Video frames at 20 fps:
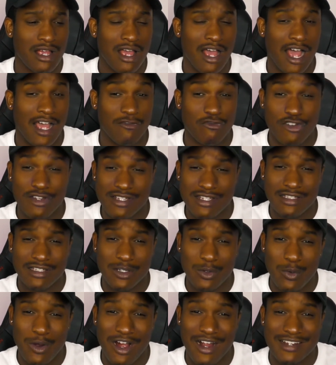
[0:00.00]
I recently
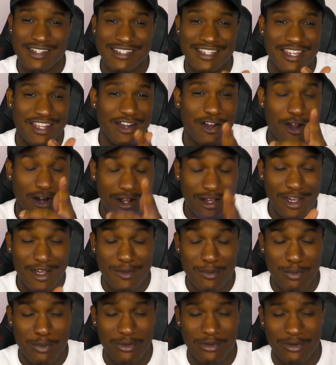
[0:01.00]
watched Get On
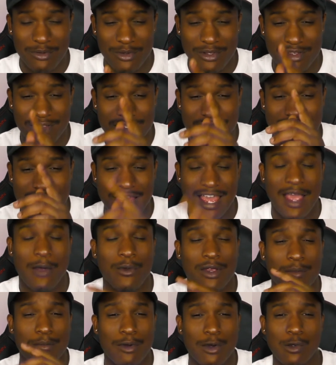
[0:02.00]
Up with
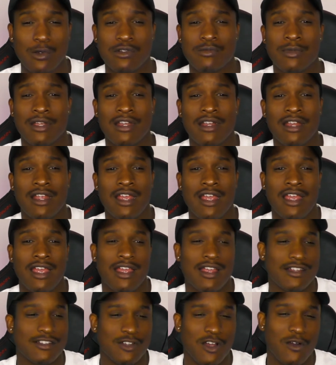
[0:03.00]
Chadwick Boseman
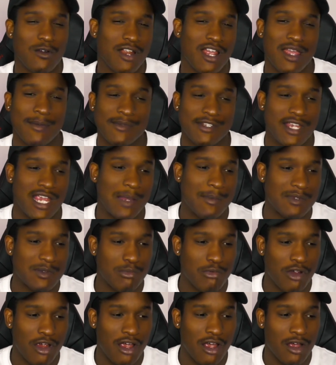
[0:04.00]
and saw named James
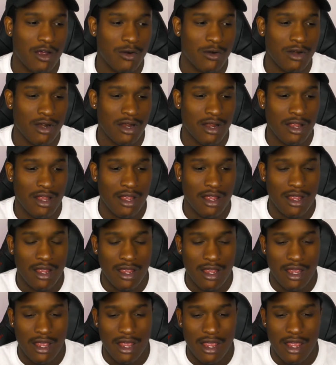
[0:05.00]
Brown
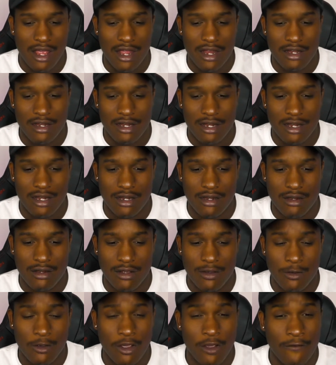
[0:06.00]
and
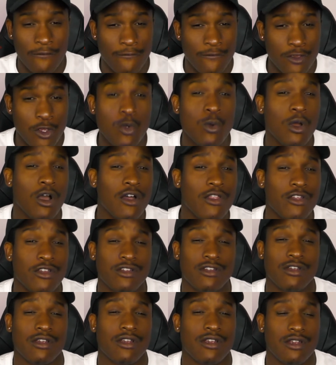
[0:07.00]
a few other
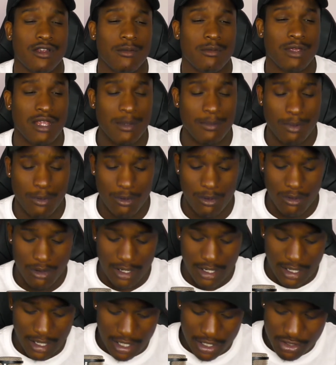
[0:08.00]
people
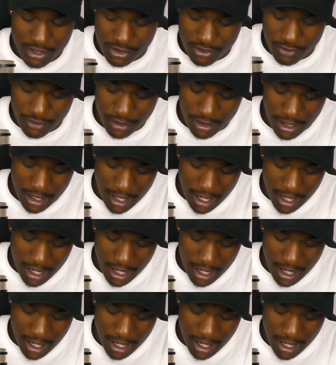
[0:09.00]
in history